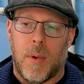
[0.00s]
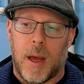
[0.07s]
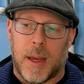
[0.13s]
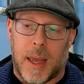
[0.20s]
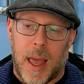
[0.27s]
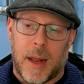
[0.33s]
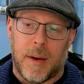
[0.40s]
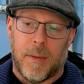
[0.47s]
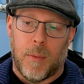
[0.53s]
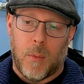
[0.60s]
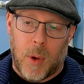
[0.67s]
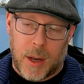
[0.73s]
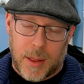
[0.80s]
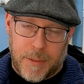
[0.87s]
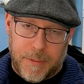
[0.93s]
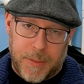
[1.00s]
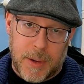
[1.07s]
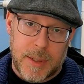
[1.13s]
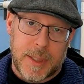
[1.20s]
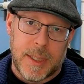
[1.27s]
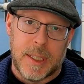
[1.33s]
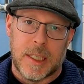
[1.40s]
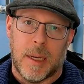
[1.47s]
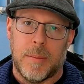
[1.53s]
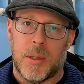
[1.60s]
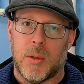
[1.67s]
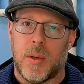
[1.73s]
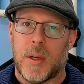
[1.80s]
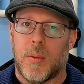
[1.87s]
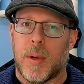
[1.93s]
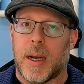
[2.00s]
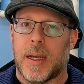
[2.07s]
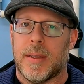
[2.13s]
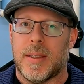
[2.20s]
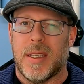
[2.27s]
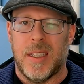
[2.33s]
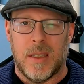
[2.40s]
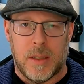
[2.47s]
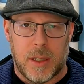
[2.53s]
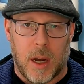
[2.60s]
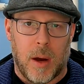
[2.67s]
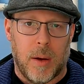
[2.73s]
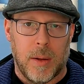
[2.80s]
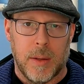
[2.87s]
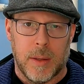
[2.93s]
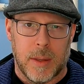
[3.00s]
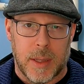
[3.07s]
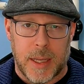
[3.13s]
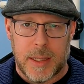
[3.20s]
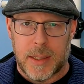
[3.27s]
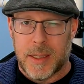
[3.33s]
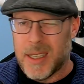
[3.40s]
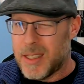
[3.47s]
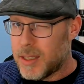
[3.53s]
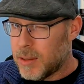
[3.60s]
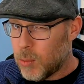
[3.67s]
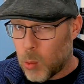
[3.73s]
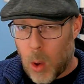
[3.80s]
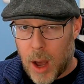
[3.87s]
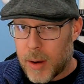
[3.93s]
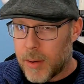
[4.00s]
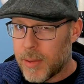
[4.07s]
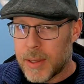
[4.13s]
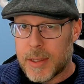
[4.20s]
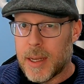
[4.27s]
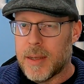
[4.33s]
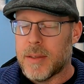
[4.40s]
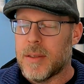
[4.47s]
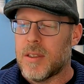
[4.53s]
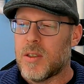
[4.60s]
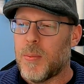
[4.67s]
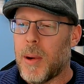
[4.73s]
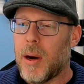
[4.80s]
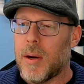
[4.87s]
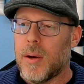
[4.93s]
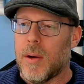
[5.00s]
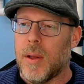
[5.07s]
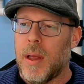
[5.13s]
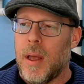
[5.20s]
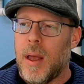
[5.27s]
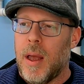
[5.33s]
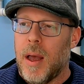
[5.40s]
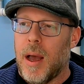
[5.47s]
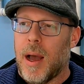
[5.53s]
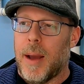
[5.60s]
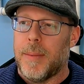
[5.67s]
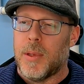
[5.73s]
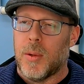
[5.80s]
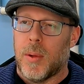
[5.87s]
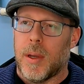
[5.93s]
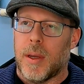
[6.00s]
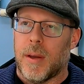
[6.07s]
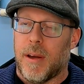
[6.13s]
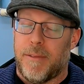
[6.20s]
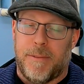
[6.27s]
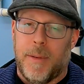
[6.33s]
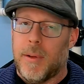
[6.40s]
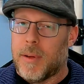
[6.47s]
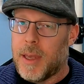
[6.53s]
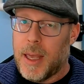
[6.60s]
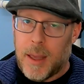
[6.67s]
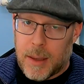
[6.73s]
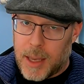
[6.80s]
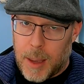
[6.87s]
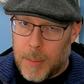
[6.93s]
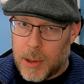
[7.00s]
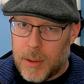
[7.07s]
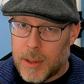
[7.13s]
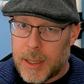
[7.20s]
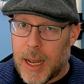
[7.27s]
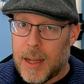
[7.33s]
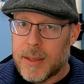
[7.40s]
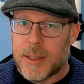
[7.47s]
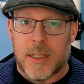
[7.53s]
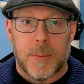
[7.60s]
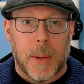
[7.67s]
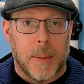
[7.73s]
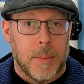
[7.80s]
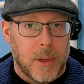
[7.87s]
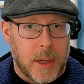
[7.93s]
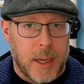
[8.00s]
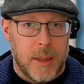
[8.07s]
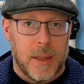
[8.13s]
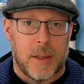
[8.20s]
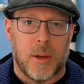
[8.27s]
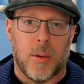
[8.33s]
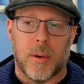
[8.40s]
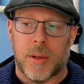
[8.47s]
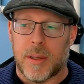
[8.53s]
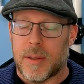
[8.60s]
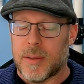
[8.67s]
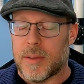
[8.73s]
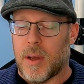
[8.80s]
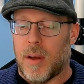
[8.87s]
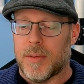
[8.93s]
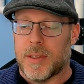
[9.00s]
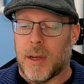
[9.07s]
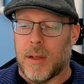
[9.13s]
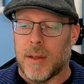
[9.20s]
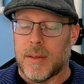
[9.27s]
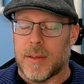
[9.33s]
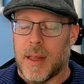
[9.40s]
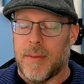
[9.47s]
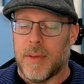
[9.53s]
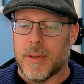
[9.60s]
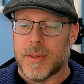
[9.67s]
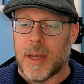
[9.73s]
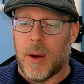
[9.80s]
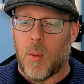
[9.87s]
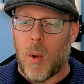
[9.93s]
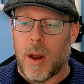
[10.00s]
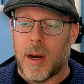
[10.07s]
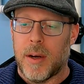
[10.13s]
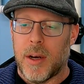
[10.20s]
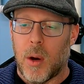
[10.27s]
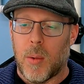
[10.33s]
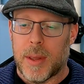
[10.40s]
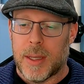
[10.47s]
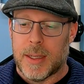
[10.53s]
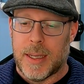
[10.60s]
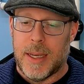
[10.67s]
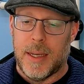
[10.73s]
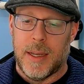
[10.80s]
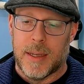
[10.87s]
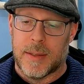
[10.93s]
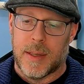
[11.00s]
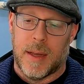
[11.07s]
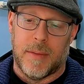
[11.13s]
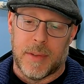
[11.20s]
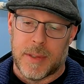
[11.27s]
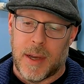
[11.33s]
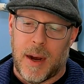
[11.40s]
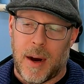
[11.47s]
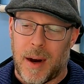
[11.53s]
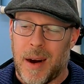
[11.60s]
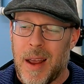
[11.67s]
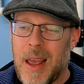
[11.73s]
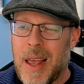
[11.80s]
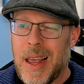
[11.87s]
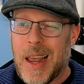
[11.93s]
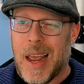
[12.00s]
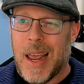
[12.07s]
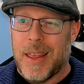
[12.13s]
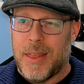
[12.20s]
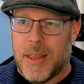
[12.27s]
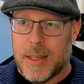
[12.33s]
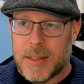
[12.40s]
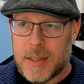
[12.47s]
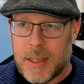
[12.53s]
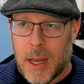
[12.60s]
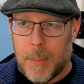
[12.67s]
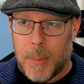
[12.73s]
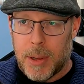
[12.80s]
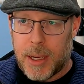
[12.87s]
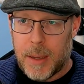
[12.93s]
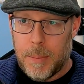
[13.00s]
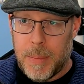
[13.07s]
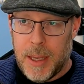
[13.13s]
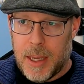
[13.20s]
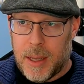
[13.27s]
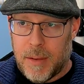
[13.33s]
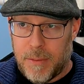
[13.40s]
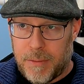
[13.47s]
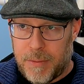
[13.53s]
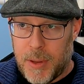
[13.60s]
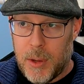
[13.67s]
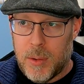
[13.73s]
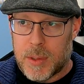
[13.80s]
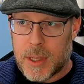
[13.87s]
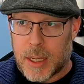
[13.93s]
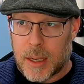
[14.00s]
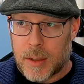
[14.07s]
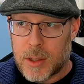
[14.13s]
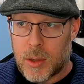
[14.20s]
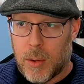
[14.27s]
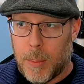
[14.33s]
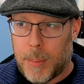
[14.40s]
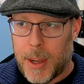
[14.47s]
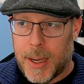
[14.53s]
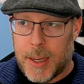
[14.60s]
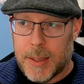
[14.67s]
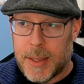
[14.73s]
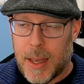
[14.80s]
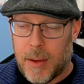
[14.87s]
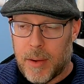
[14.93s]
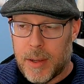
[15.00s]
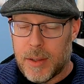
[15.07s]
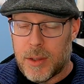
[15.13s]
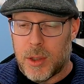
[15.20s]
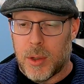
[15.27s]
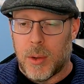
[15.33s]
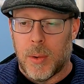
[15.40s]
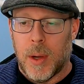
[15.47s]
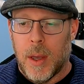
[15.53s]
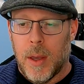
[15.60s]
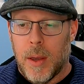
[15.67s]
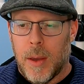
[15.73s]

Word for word: again, one of the first things I'm doing when I see dull, listless water that doesn't sparkle. I'm doing a full chemical analysis, but I'm looking at the total dissolved solids levels. I want to know what the TDS levels are, and this number can be confusing, so I'll break it down into